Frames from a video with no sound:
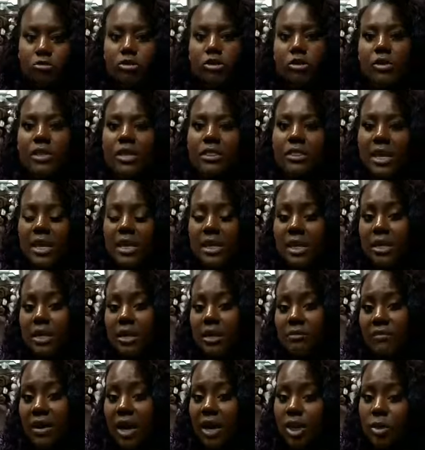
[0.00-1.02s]
so that they can
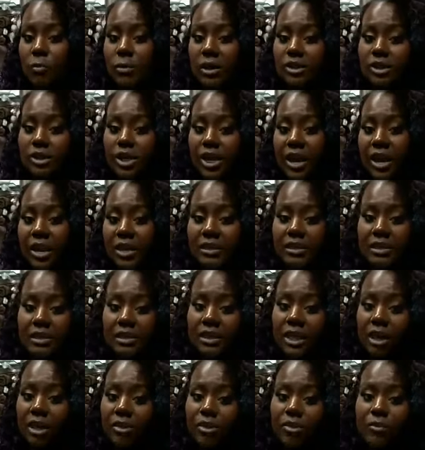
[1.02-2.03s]
evaluate your hair to
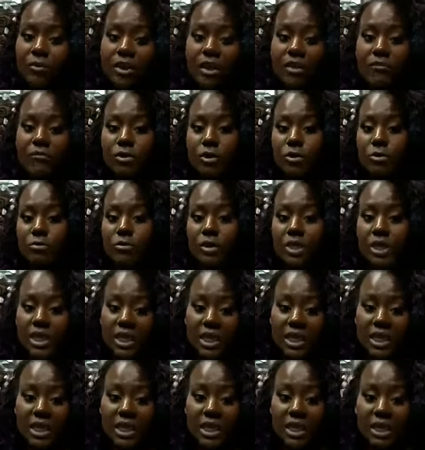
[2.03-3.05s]
tell you if you
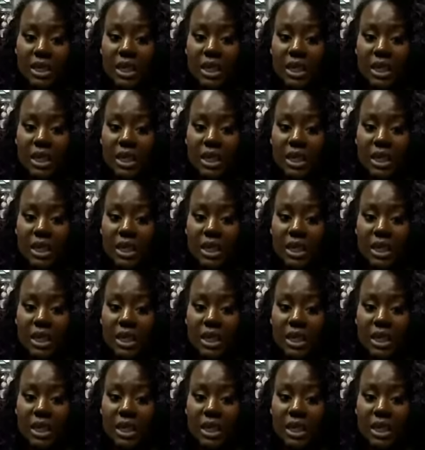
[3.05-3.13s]
need